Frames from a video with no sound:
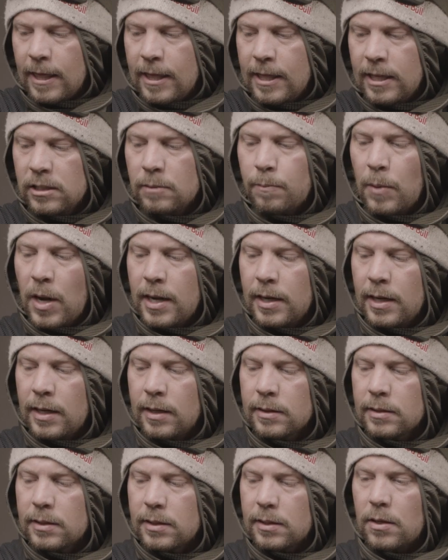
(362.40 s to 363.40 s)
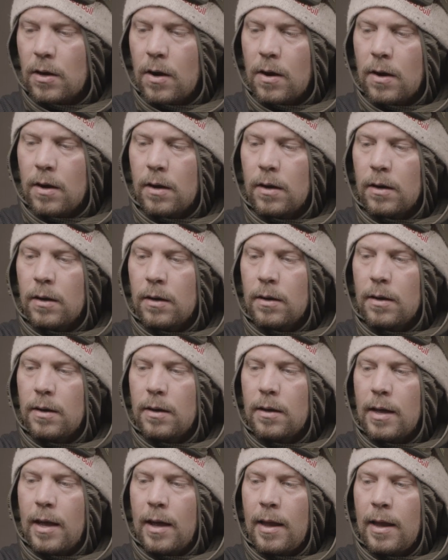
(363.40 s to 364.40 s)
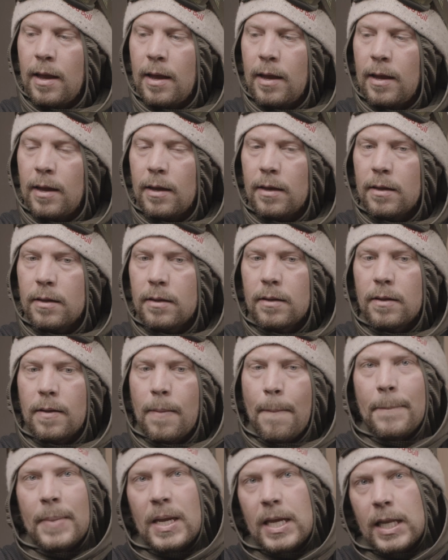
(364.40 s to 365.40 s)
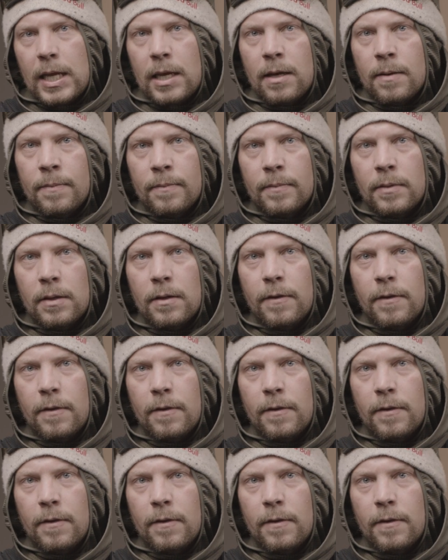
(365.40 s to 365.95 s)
These bindings are a medium